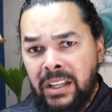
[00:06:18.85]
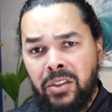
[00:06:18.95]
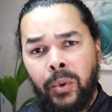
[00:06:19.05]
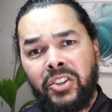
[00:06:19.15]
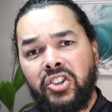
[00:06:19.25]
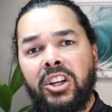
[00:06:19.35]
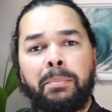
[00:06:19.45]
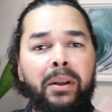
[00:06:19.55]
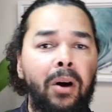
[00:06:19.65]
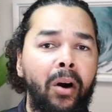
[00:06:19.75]
And so what
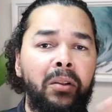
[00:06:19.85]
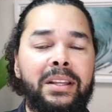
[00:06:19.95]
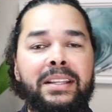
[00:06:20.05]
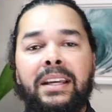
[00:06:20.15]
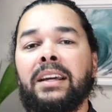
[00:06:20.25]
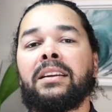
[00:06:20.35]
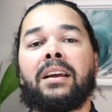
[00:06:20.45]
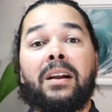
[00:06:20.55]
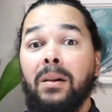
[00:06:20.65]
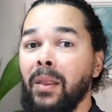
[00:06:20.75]
Jeep and Harley
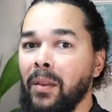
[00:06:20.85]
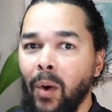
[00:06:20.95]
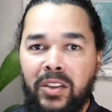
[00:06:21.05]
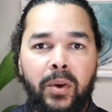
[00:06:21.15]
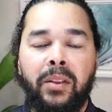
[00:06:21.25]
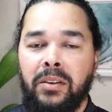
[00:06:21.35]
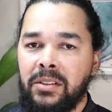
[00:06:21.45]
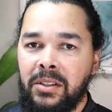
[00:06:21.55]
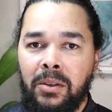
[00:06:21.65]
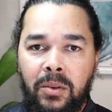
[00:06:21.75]
did, and that's why they're
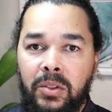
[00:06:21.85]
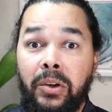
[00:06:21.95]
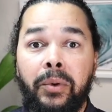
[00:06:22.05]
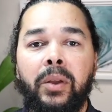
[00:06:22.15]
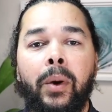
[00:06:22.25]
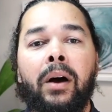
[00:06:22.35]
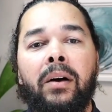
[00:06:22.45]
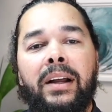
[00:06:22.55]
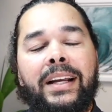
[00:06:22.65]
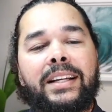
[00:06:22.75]
still doing really
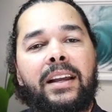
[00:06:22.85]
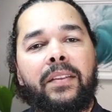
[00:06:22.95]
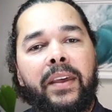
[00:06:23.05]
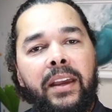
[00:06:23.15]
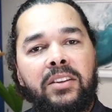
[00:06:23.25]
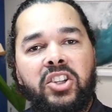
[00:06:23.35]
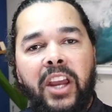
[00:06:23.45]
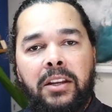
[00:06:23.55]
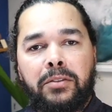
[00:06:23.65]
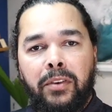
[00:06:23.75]
well, is that they
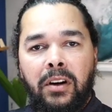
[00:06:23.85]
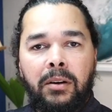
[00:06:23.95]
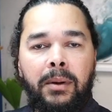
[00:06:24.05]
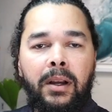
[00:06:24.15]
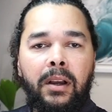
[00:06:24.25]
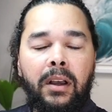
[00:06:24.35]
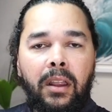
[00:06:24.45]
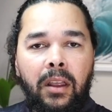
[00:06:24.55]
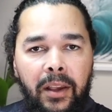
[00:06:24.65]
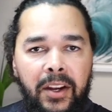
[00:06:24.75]
changed from
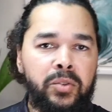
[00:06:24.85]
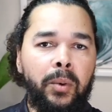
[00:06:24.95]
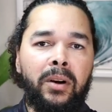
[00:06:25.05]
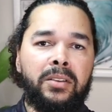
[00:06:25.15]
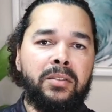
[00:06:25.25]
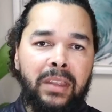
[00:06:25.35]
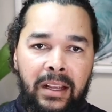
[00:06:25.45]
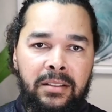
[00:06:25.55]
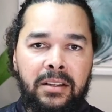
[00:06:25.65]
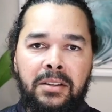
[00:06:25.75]
here's what our
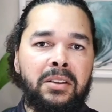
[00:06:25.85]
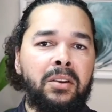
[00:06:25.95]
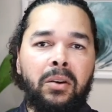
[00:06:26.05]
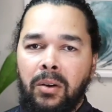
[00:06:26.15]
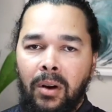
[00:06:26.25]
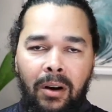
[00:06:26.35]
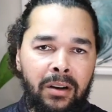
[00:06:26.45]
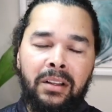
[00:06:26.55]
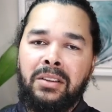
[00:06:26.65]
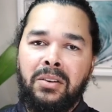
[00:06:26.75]
things can do, or
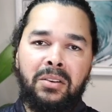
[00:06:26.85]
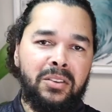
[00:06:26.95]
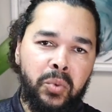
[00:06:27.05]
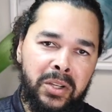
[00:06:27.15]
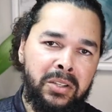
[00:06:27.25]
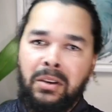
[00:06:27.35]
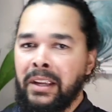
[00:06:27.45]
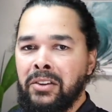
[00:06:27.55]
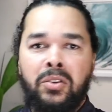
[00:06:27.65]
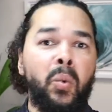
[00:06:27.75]
Harleys, or the twin
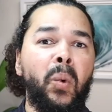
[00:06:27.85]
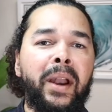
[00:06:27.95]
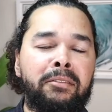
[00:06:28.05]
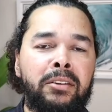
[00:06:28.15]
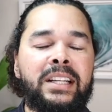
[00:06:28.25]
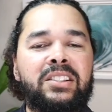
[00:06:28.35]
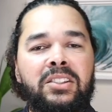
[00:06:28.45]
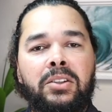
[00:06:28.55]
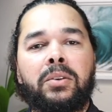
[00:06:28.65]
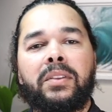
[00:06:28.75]
engine, or whatever, it's
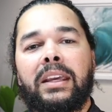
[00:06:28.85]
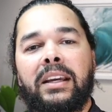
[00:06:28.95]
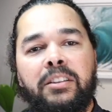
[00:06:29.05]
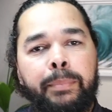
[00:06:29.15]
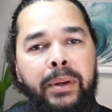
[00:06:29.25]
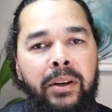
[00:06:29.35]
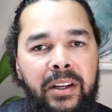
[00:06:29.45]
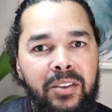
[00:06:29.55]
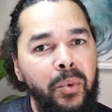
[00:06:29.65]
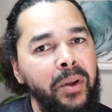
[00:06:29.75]
to the
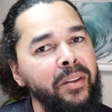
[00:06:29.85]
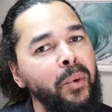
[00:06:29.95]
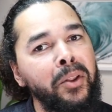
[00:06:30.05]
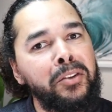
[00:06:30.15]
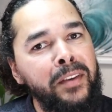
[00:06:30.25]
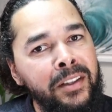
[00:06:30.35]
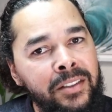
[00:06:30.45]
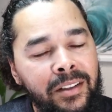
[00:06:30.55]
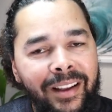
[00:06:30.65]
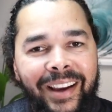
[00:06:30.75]
experience. So what those videos
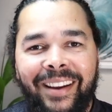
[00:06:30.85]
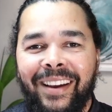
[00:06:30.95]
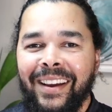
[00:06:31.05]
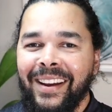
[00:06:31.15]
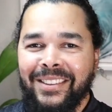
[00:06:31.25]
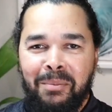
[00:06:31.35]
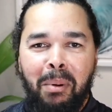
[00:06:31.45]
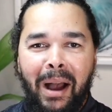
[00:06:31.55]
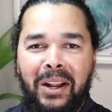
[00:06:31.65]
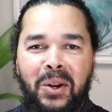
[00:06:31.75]
look like, it's a
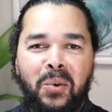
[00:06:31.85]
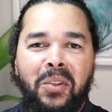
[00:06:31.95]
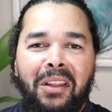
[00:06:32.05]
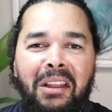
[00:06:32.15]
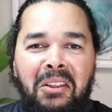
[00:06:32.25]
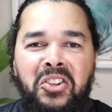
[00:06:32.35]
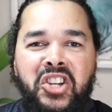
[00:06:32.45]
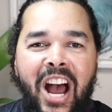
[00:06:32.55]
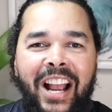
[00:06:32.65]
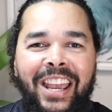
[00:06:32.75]
biker with a leather
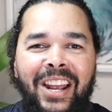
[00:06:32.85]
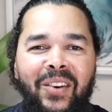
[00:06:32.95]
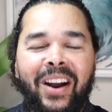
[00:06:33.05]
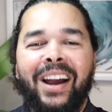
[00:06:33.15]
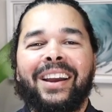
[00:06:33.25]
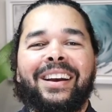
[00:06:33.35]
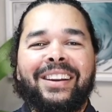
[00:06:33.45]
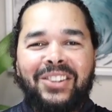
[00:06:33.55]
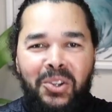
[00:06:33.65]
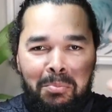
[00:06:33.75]
jacket, right?
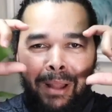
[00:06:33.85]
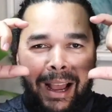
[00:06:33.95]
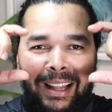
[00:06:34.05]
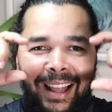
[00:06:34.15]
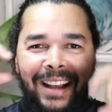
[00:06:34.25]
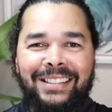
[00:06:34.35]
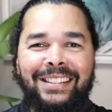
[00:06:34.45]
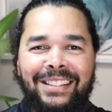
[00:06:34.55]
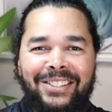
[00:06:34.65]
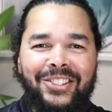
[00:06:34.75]
Dude, black
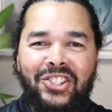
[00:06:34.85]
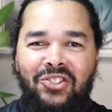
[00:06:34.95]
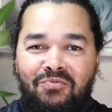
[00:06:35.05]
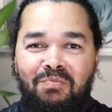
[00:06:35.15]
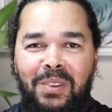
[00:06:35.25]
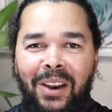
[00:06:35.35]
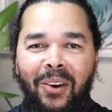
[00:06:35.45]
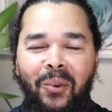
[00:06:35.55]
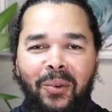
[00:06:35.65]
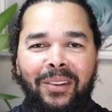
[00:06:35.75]
glasses, just,
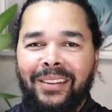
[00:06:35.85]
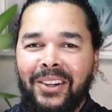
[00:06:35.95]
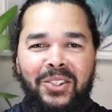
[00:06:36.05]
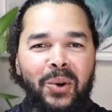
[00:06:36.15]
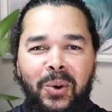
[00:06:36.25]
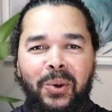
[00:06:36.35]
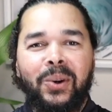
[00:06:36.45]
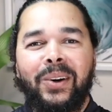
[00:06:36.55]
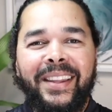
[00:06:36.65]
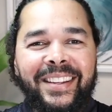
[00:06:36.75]
look so
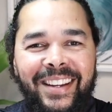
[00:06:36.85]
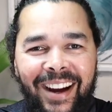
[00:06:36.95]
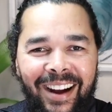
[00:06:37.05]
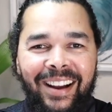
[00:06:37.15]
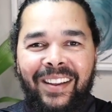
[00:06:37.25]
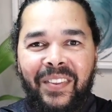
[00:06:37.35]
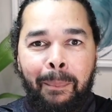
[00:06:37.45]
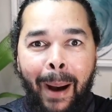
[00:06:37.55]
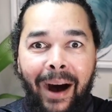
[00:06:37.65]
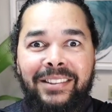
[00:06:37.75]
cool. And then you got the
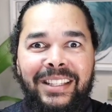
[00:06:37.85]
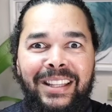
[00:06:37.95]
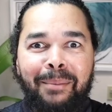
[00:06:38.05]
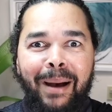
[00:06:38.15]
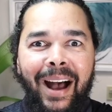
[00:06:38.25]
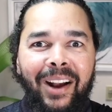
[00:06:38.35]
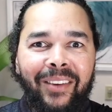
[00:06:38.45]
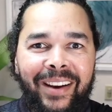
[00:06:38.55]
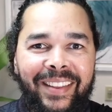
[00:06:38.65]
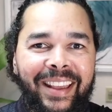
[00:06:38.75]
posse in the back,
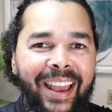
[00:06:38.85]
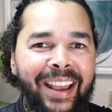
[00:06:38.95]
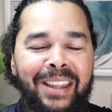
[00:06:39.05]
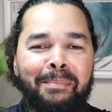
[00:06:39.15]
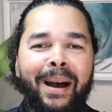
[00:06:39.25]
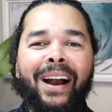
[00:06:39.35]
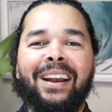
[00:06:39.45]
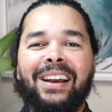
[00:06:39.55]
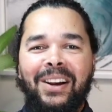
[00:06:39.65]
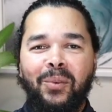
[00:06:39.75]
right? The gang in the
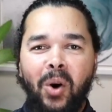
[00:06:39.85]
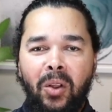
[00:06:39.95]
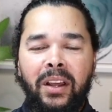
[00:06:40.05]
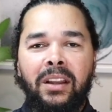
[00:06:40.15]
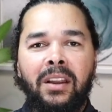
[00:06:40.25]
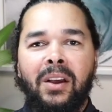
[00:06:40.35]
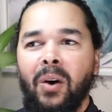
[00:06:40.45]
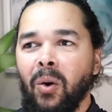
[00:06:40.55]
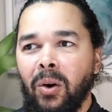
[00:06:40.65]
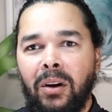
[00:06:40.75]
back rolling,
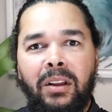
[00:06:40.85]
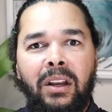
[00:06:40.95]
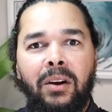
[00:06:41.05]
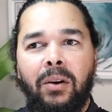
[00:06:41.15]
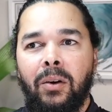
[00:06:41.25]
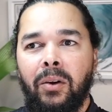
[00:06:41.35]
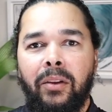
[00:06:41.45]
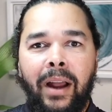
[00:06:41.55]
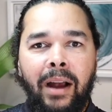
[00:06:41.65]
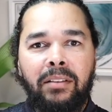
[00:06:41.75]
or
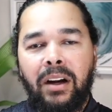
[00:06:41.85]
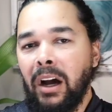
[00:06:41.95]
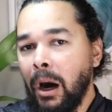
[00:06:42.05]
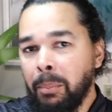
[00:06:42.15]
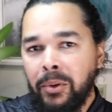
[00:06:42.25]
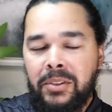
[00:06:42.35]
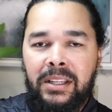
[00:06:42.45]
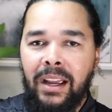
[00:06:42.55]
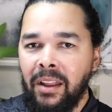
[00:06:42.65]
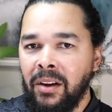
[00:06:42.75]
they have a couple
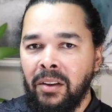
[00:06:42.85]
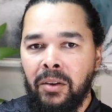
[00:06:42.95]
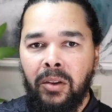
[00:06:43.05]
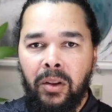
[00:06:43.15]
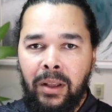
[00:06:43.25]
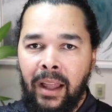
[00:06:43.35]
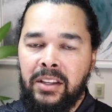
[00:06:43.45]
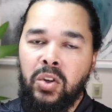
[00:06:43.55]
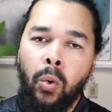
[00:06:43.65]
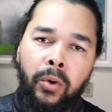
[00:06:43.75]
together. They're kind
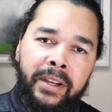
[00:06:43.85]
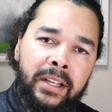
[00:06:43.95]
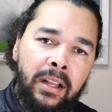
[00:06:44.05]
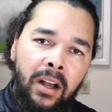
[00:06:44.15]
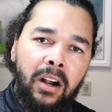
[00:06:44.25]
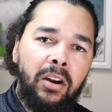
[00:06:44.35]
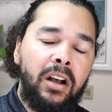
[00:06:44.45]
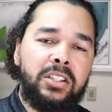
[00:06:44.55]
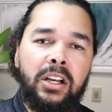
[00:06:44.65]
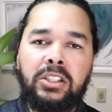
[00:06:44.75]
of touring
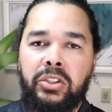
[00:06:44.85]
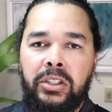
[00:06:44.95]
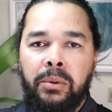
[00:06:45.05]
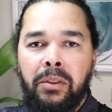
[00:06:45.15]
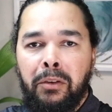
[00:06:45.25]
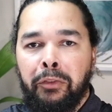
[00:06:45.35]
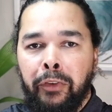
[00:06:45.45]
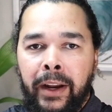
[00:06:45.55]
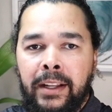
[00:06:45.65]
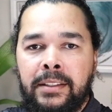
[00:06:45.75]
across country with their
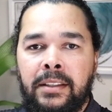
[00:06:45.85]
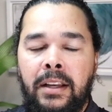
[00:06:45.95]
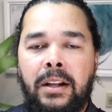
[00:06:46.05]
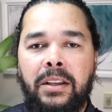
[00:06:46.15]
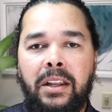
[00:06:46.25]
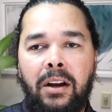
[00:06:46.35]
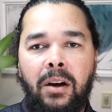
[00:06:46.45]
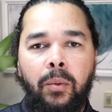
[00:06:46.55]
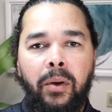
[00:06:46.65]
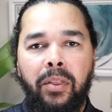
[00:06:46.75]
friends,
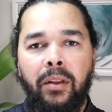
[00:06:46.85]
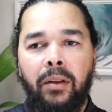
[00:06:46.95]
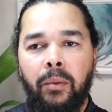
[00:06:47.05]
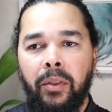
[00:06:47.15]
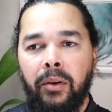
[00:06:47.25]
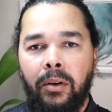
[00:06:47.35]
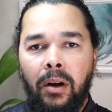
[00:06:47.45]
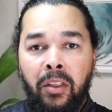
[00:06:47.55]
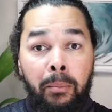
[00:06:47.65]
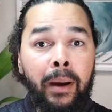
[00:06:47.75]
with their
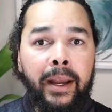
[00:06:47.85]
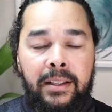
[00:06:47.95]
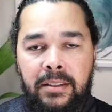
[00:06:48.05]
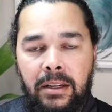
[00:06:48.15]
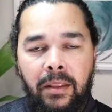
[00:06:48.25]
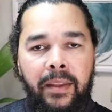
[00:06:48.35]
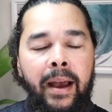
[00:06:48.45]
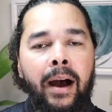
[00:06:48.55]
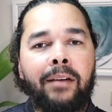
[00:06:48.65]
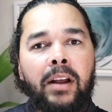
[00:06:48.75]
other bikes,
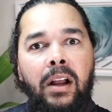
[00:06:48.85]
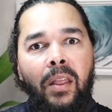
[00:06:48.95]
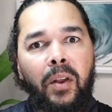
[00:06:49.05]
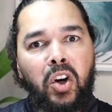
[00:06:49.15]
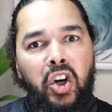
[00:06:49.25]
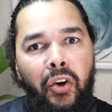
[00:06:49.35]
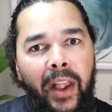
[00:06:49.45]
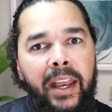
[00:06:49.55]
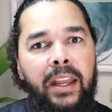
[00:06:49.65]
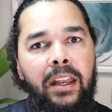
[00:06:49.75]
they're
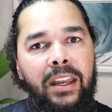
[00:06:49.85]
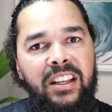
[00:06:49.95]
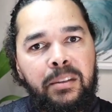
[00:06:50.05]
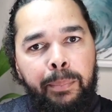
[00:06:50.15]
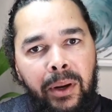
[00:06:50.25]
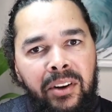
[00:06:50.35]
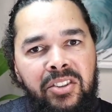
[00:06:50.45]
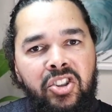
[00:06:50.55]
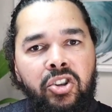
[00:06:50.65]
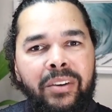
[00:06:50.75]
creating an experience.
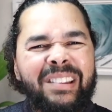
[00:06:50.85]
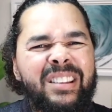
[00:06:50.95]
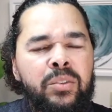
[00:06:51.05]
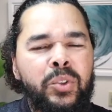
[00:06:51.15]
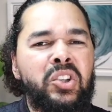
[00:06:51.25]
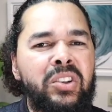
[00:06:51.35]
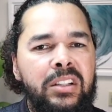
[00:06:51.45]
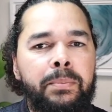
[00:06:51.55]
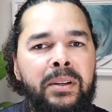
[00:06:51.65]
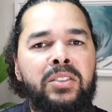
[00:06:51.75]
They're showing this is what you can
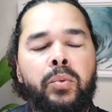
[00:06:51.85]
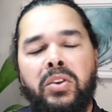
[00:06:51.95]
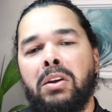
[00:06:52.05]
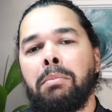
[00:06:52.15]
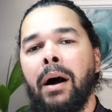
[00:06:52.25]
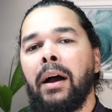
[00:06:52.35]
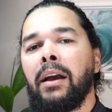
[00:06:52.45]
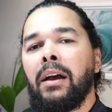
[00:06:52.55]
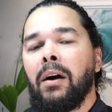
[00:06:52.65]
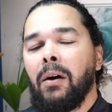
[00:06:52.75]
experience when you buy
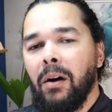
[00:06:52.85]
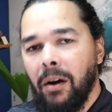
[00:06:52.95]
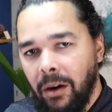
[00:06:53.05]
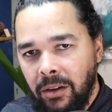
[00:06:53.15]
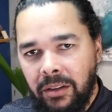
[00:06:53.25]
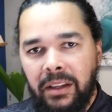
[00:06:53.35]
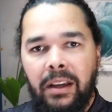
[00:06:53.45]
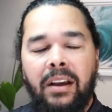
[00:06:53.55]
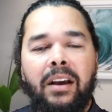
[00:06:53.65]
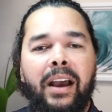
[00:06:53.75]
a Harley.